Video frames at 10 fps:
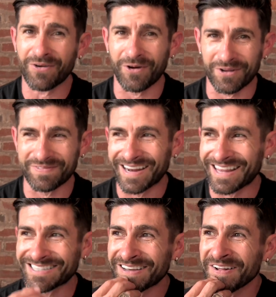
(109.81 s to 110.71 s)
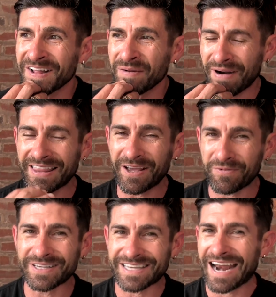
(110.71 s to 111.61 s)
don't hold me to this but i think
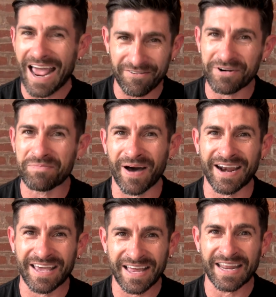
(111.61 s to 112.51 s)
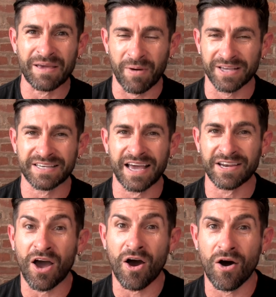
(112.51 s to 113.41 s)
we sent everybody an email saying
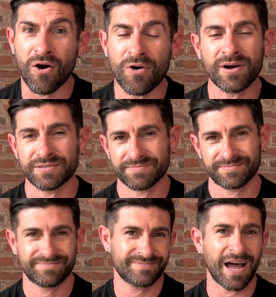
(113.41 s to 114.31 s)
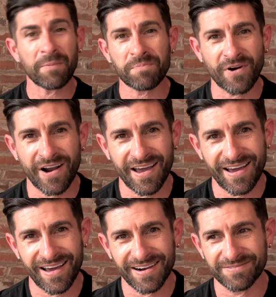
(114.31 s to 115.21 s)
yo
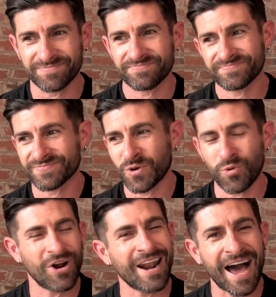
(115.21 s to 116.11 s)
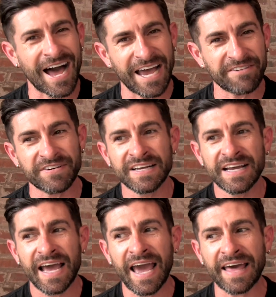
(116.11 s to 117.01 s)
upgrade. We're live.
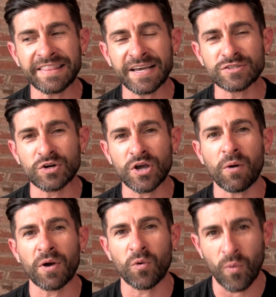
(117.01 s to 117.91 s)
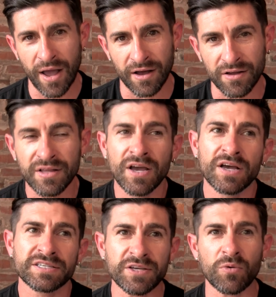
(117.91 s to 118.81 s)
And things are going well.
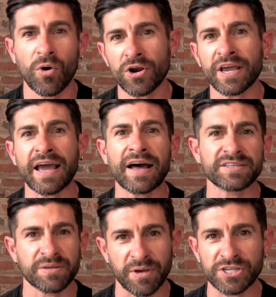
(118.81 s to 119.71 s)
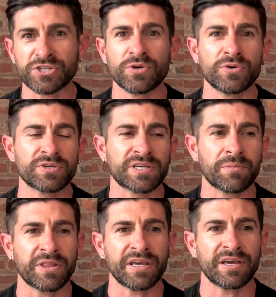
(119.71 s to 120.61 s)
Still working out some issues,
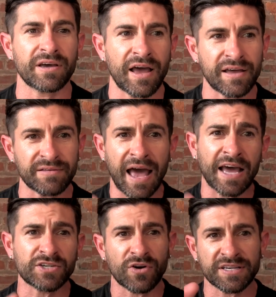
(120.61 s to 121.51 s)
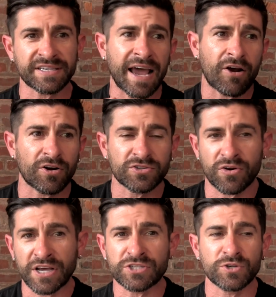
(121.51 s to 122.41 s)
some of the address
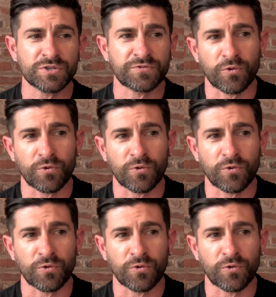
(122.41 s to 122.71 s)
character issues